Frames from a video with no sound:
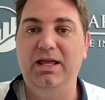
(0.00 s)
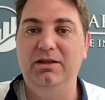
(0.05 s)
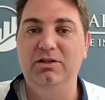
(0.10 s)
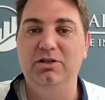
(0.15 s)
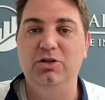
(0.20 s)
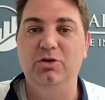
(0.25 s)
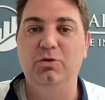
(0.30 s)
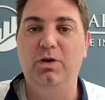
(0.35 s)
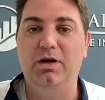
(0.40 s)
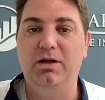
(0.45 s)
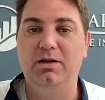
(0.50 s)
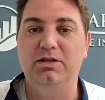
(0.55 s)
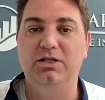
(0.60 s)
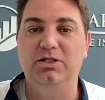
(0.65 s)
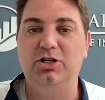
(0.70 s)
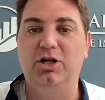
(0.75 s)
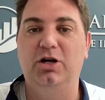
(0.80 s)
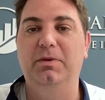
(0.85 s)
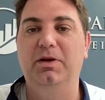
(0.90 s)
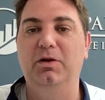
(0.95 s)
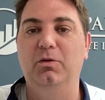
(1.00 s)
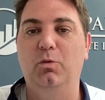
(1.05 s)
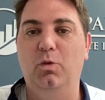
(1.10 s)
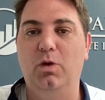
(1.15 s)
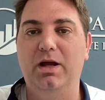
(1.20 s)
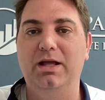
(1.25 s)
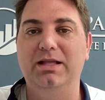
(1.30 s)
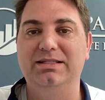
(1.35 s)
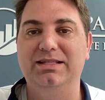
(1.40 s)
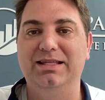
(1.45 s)
you want to determine
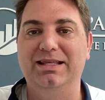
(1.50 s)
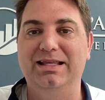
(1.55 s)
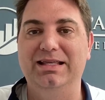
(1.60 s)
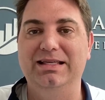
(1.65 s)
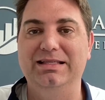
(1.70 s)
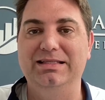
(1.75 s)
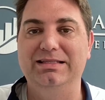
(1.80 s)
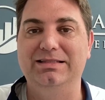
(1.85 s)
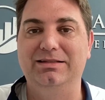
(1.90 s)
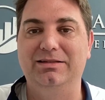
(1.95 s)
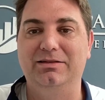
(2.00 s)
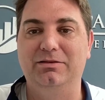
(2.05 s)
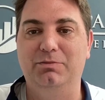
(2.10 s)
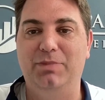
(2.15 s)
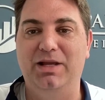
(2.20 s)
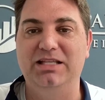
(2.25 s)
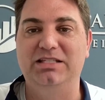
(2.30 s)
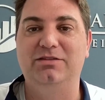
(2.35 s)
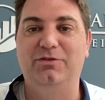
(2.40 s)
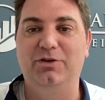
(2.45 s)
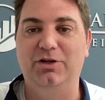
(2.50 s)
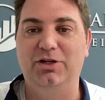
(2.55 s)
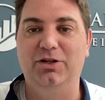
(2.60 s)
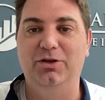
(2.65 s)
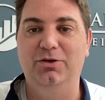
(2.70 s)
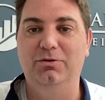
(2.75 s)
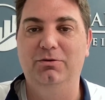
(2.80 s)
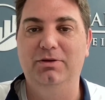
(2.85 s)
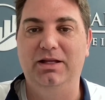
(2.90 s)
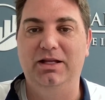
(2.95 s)
what is best for
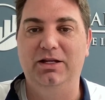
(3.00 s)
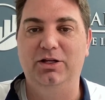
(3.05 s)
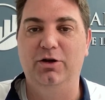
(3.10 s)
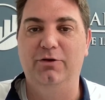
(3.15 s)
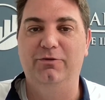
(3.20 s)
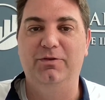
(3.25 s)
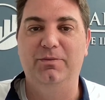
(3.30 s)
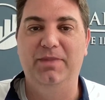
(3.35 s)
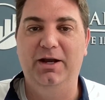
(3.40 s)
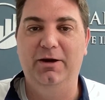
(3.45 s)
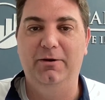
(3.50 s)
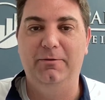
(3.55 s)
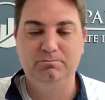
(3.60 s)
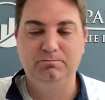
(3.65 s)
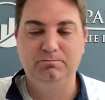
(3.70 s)
you and go from there.